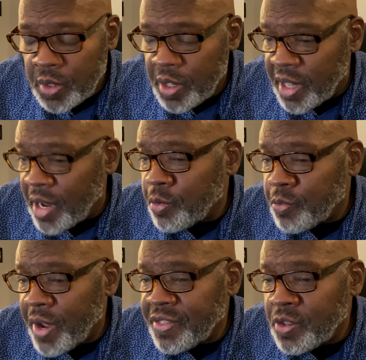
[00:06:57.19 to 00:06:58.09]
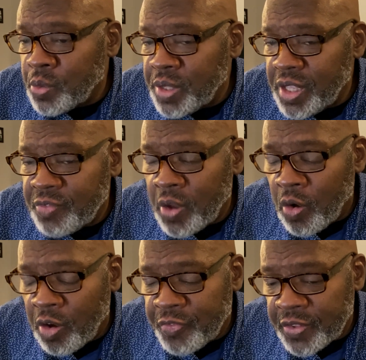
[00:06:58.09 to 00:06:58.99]
And I would rather you leave the
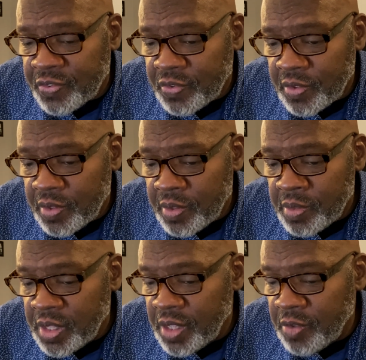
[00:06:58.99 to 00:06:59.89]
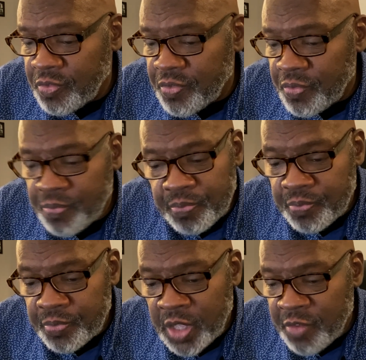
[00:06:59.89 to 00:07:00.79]
office, leave,
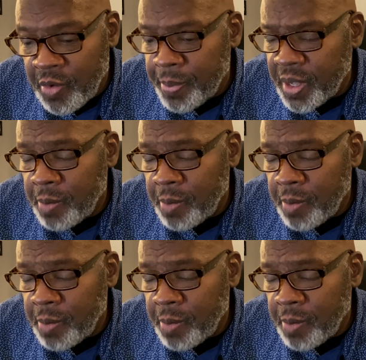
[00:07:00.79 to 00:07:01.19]
give up being a